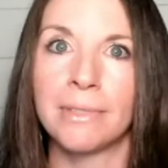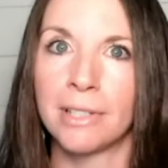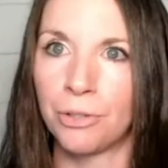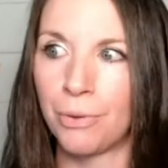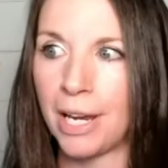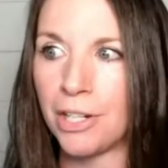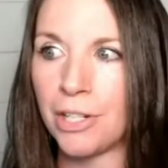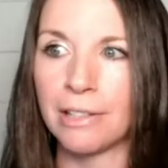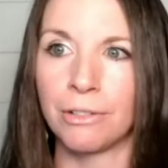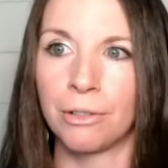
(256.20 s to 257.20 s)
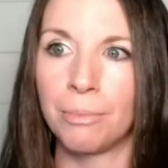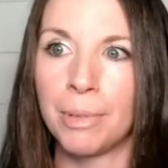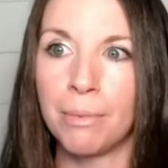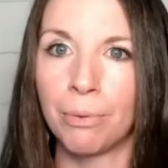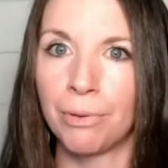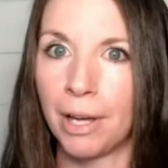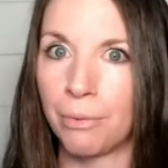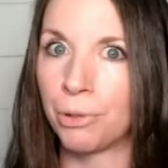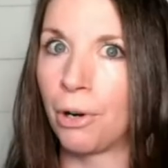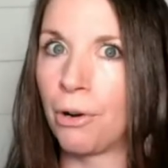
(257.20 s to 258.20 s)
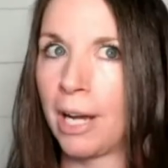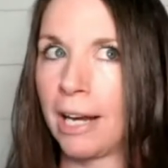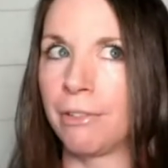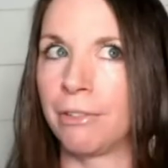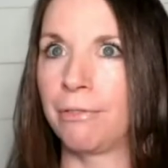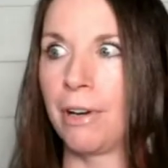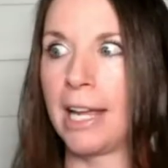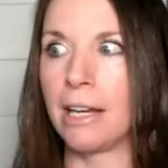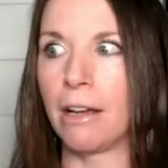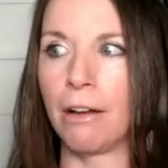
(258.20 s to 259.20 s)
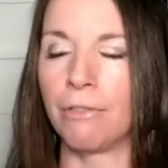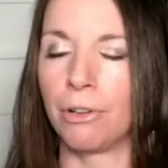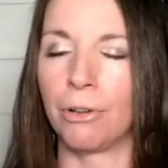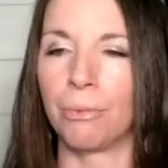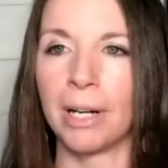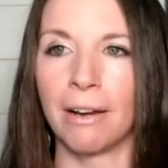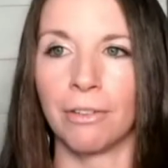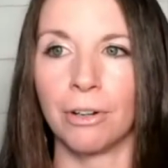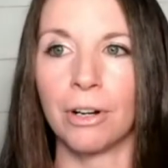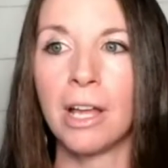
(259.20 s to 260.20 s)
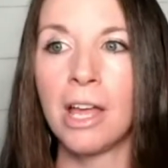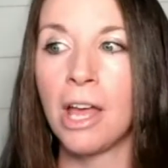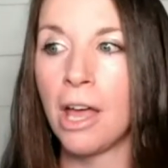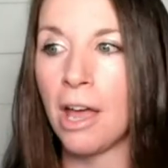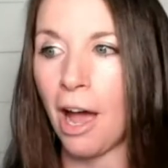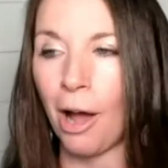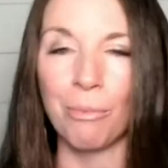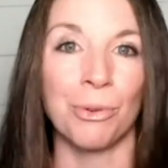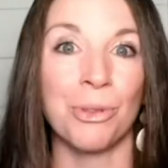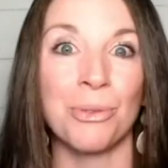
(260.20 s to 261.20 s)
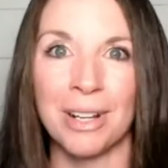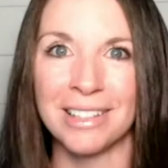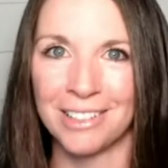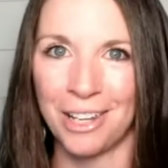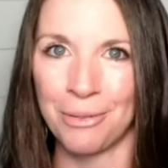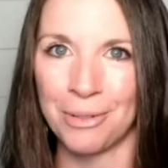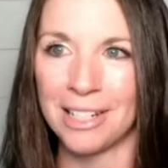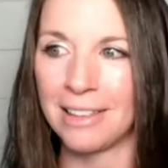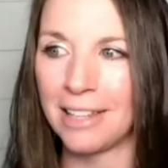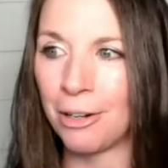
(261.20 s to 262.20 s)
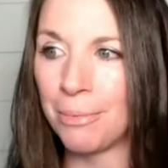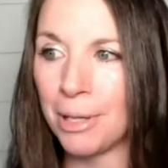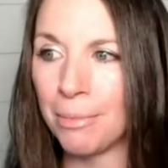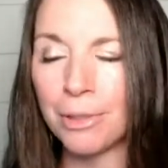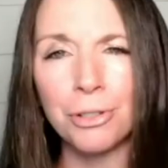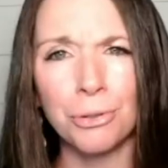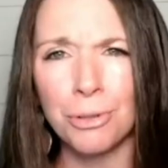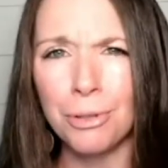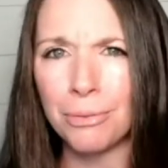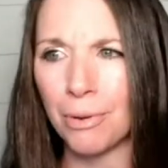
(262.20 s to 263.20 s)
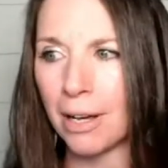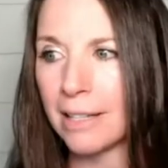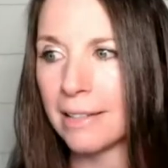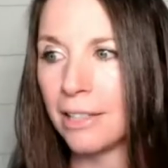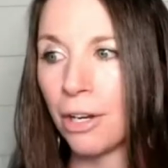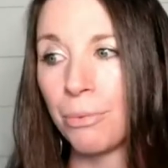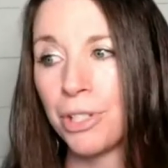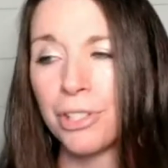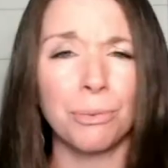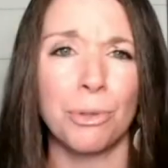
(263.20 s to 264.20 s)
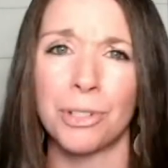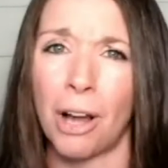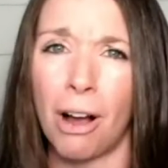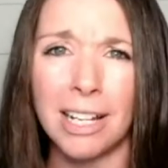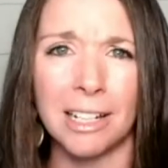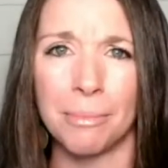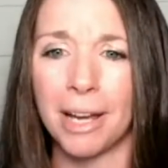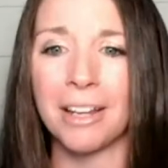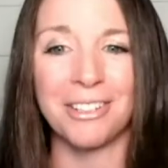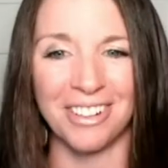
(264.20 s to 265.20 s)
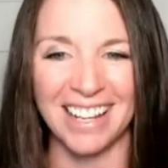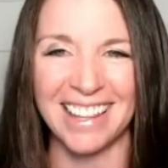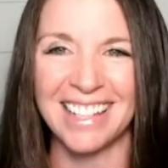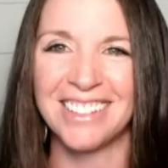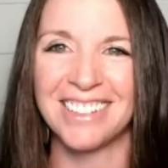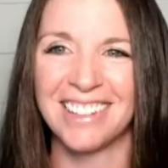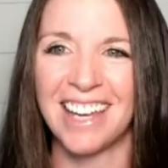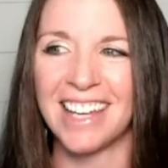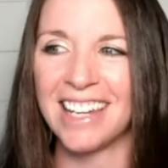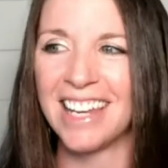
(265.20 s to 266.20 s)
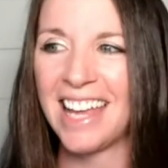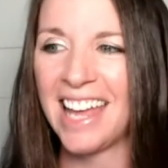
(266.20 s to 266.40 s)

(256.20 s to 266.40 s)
situations or the people that we are all kind of afraid of or whatever um, were the ones right. going to therapy. But the truth was, you know, we just weren't talking about it, right? Like you said.